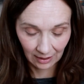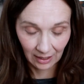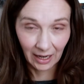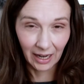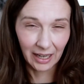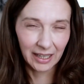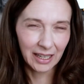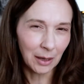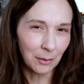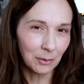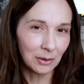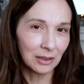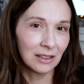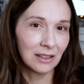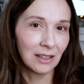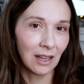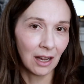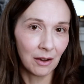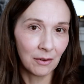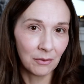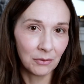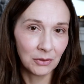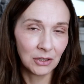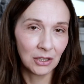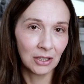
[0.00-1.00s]
And I would
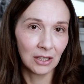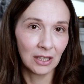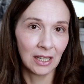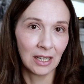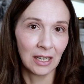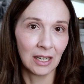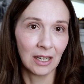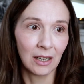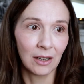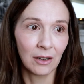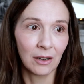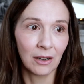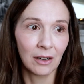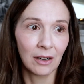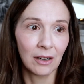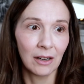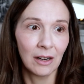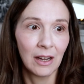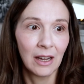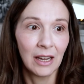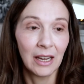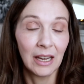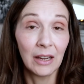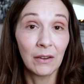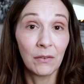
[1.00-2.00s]
love to hear
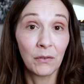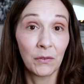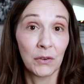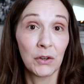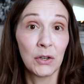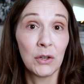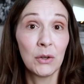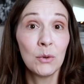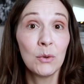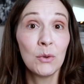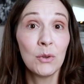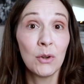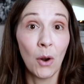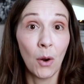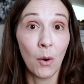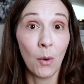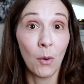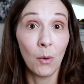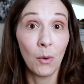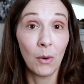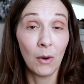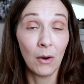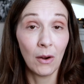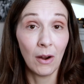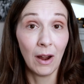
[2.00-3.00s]
if you
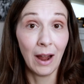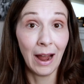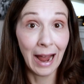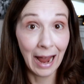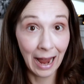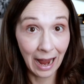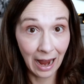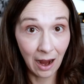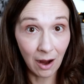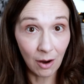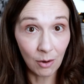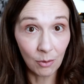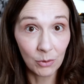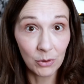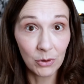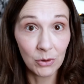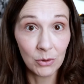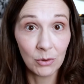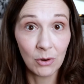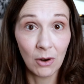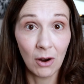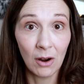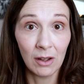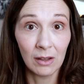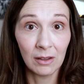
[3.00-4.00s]
know how you
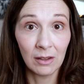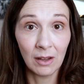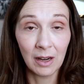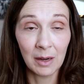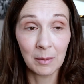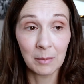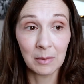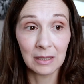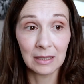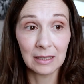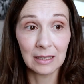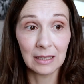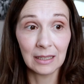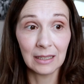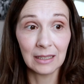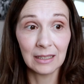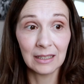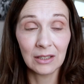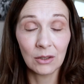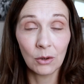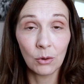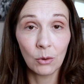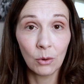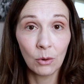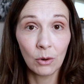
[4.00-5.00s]
got Lyme
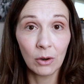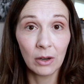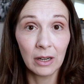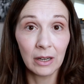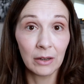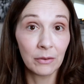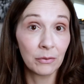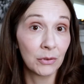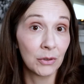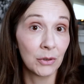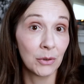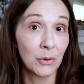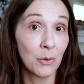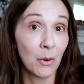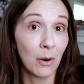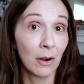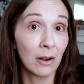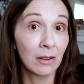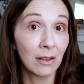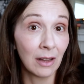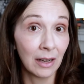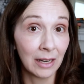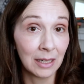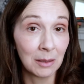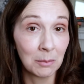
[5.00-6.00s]
disease, or if you are
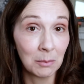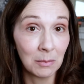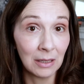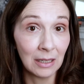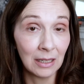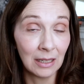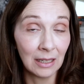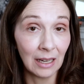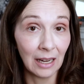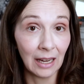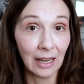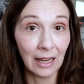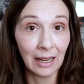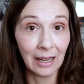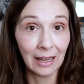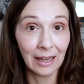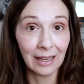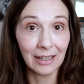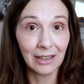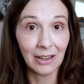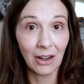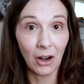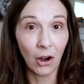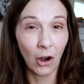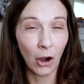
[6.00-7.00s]
like me
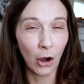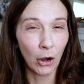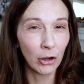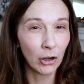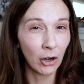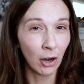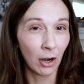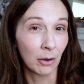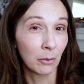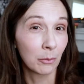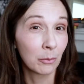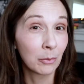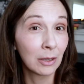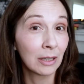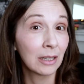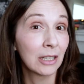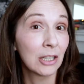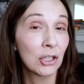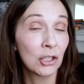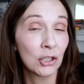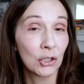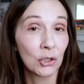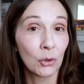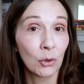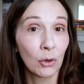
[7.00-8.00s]
and are not really
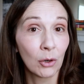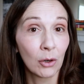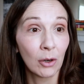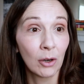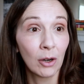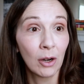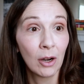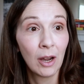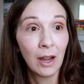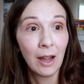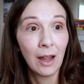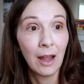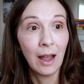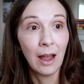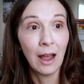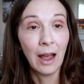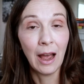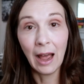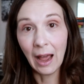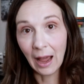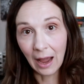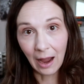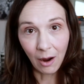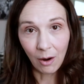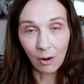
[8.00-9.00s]
sure
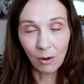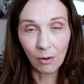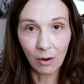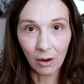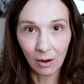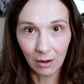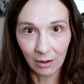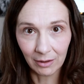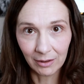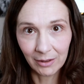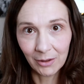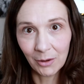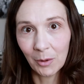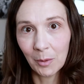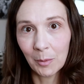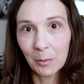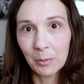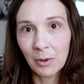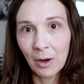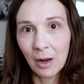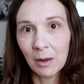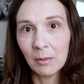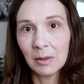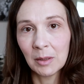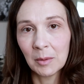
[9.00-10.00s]
how all of your
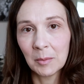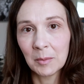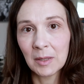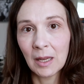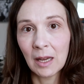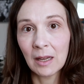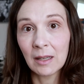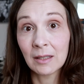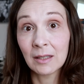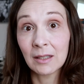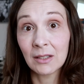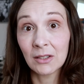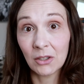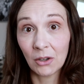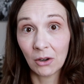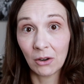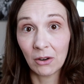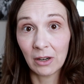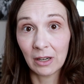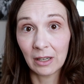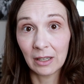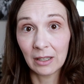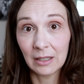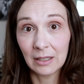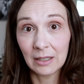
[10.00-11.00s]
problems
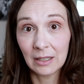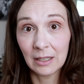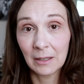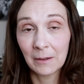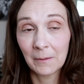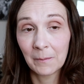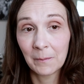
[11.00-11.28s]
started.